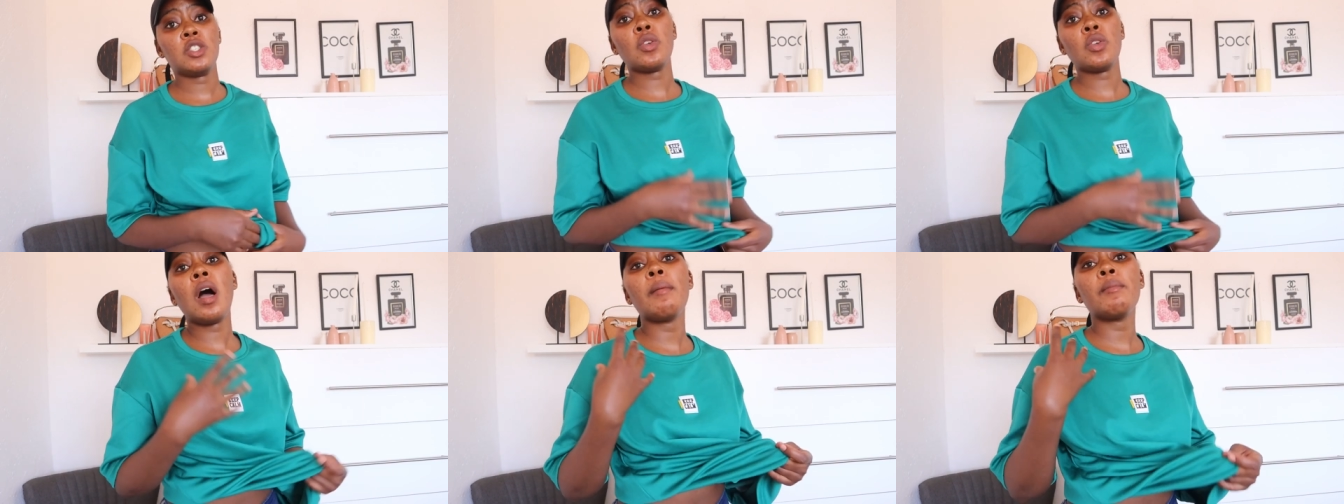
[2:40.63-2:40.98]

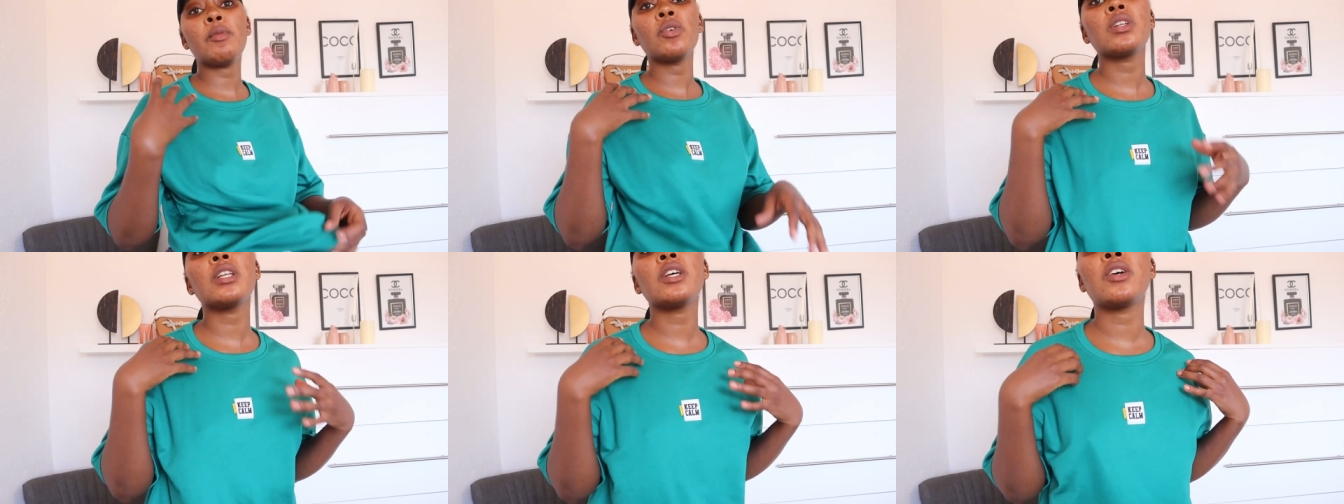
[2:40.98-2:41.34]
So I'm
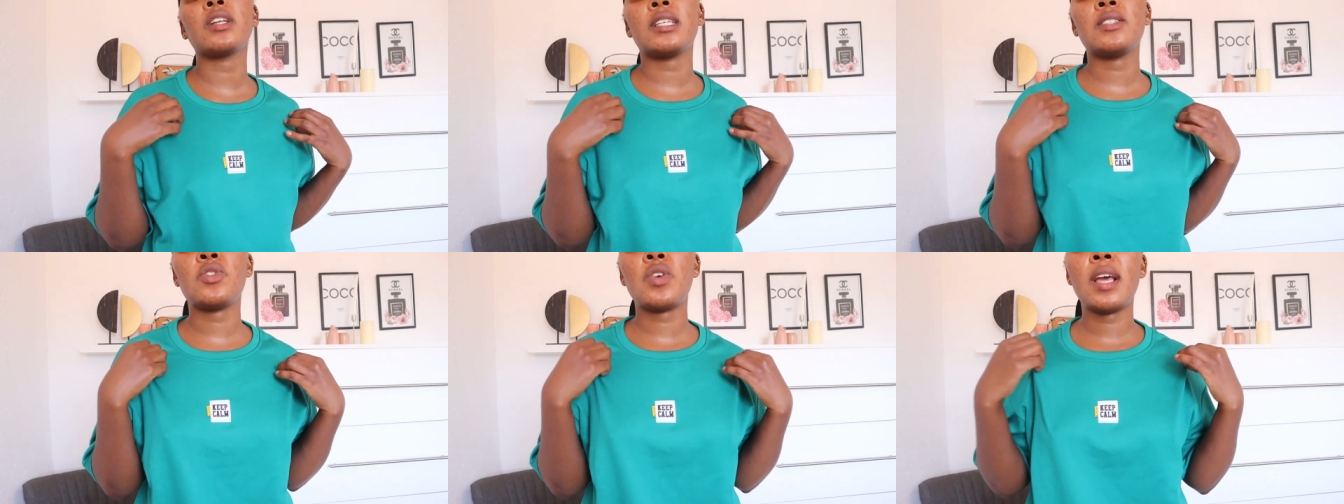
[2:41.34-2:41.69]
only
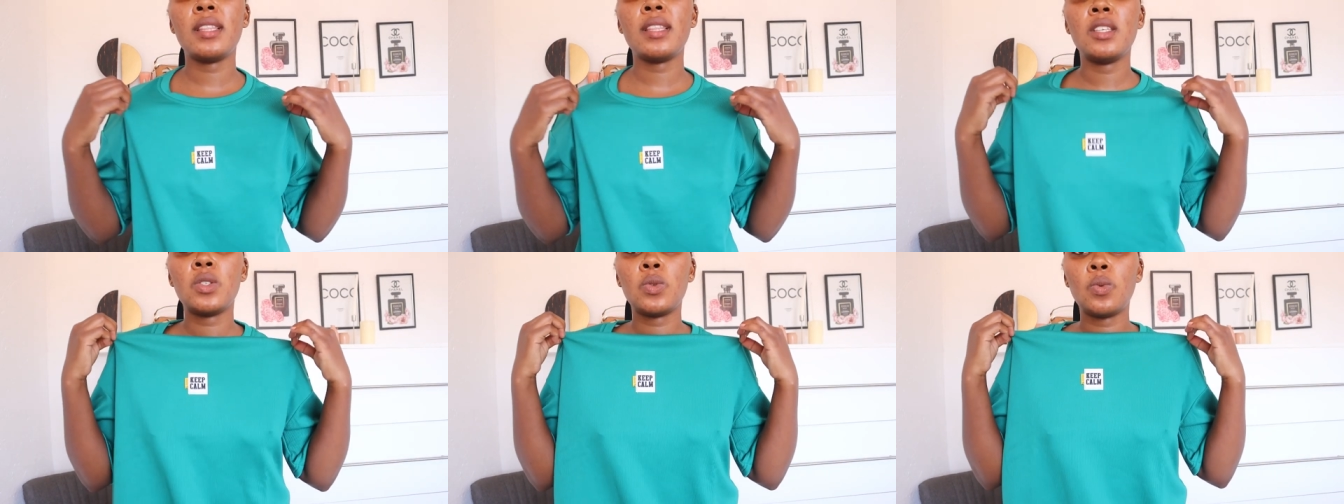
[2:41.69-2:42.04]
gonna try
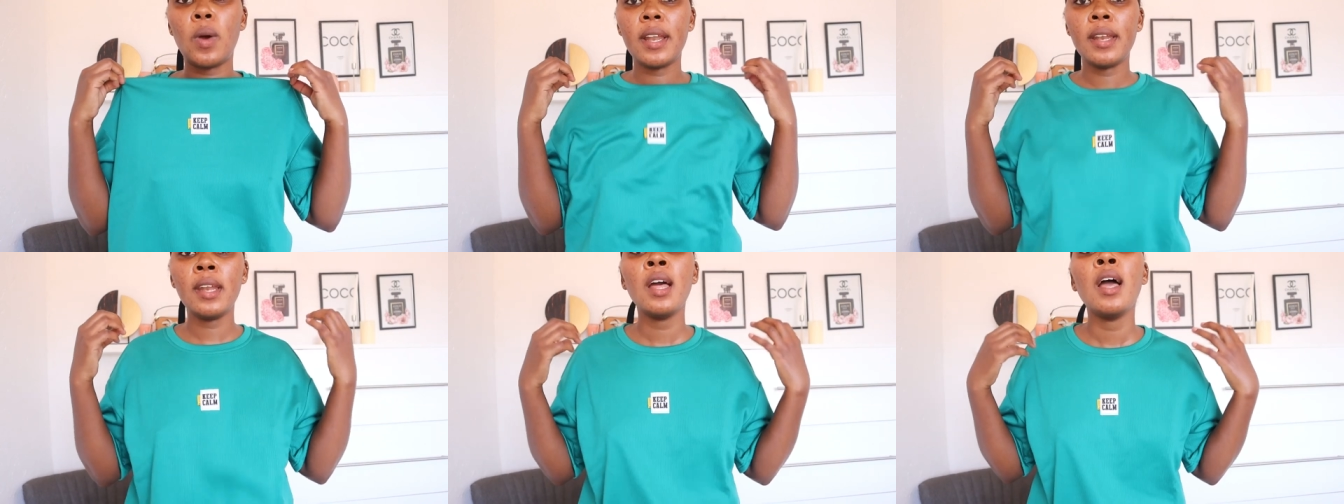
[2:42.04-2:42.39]
this
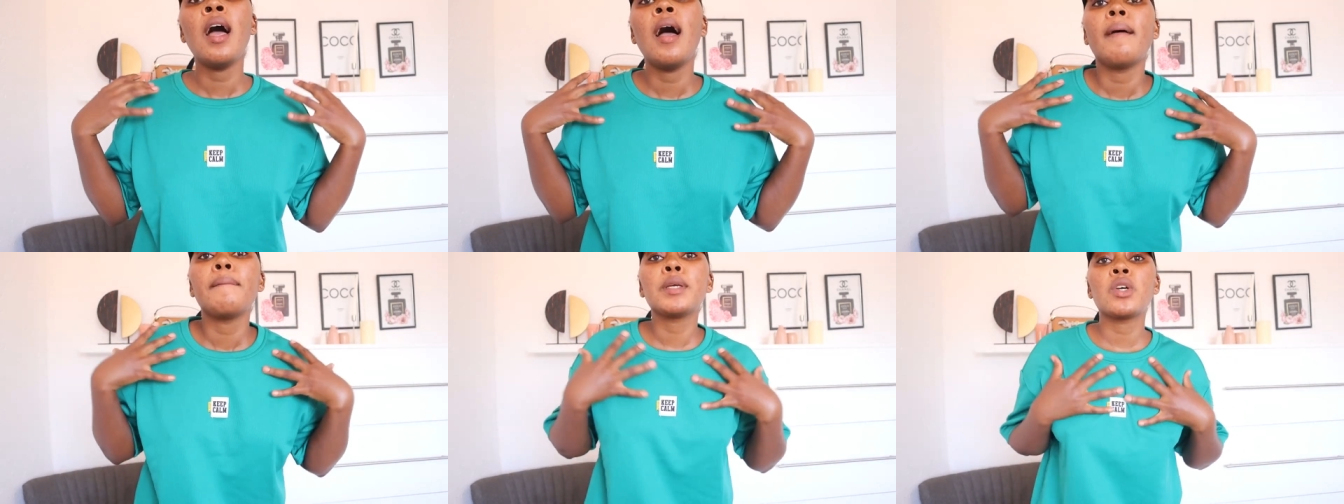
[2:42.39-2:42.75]
one
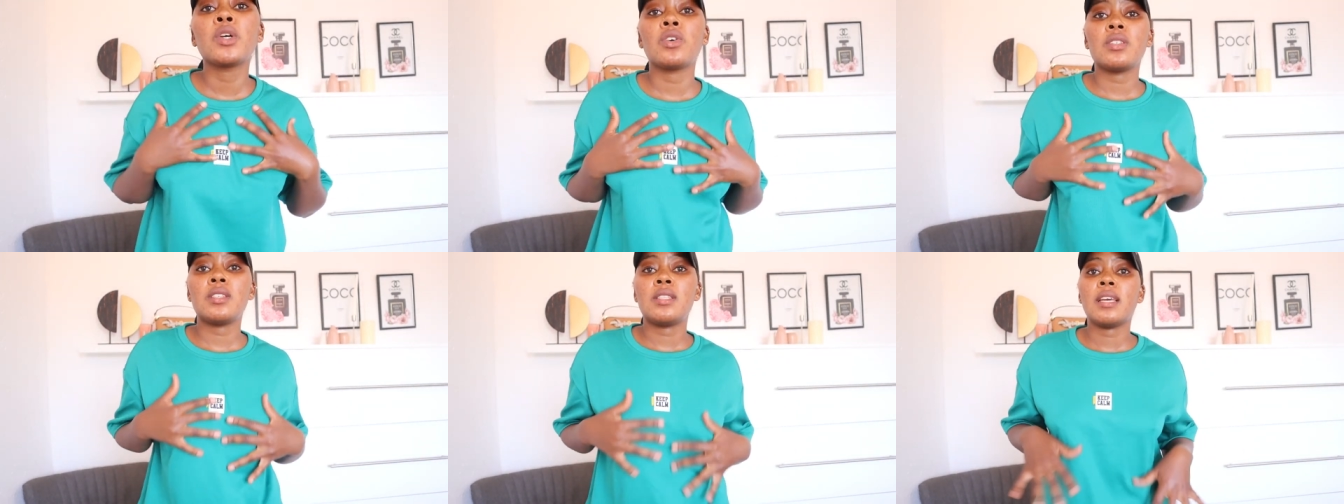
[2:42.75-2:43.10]

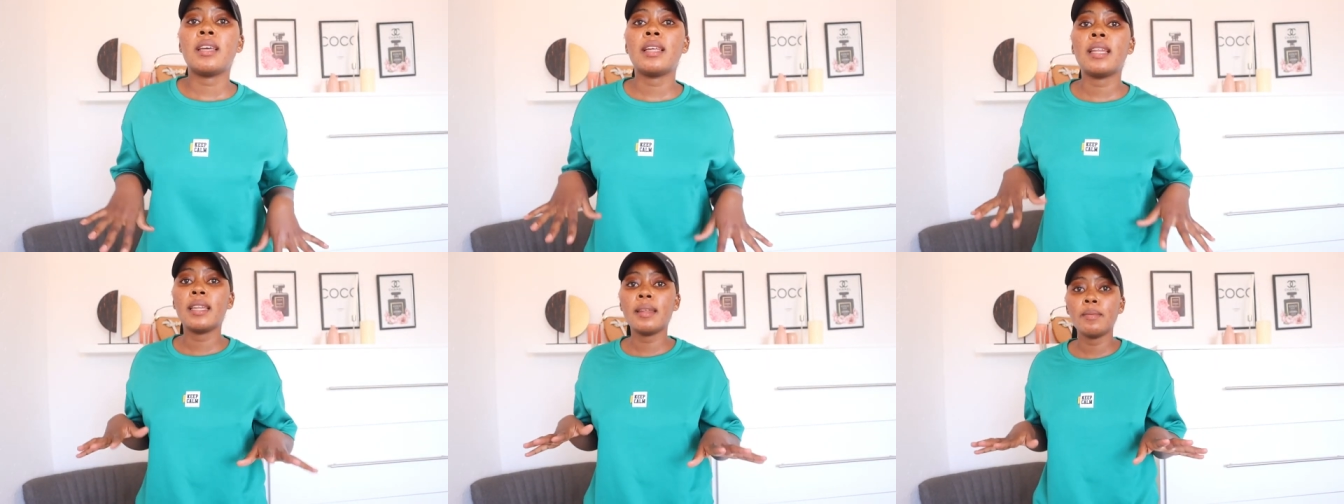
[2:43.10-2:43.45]
because the
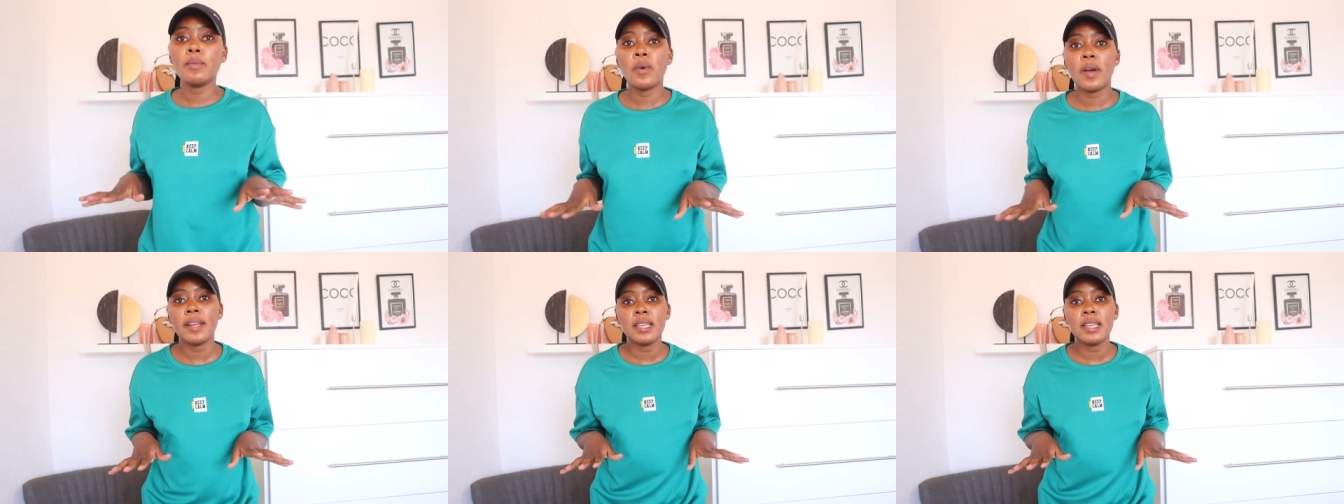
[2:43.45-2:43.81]
cream
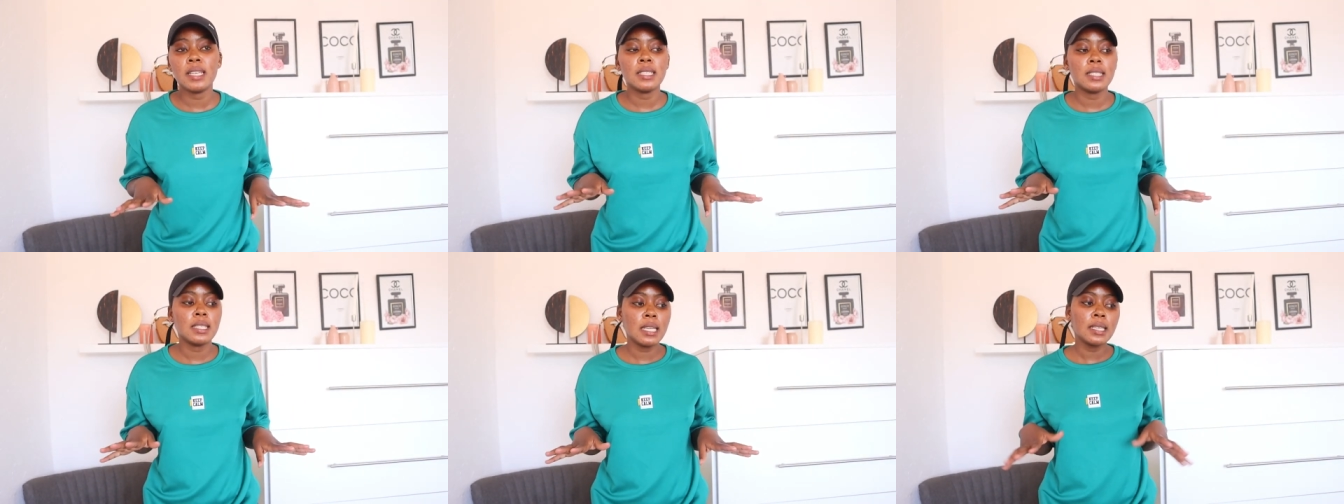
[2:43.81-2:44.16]
one
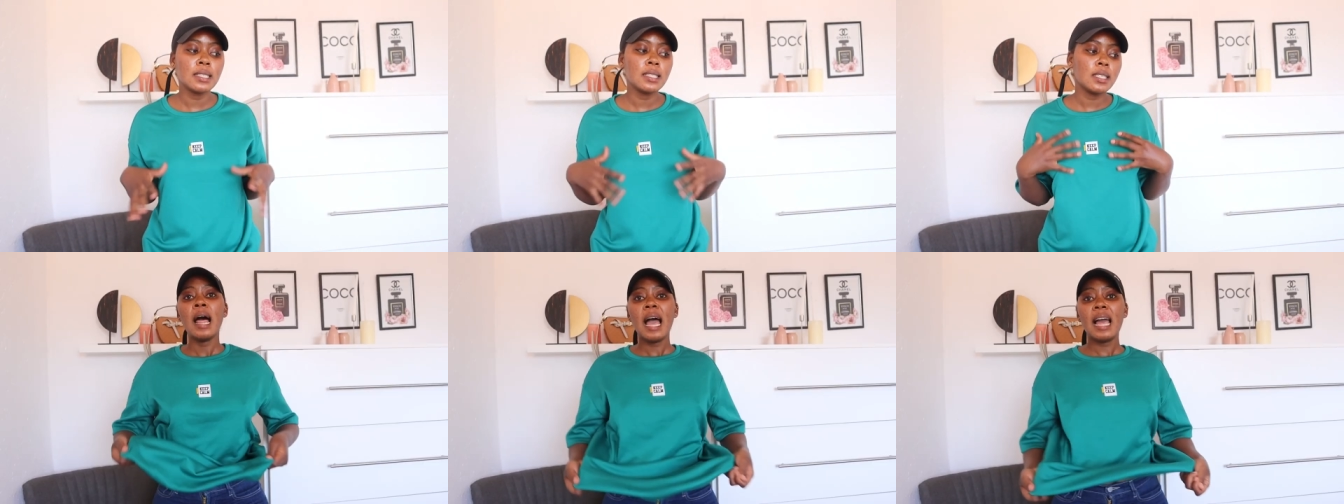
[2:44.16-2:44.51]
is dead.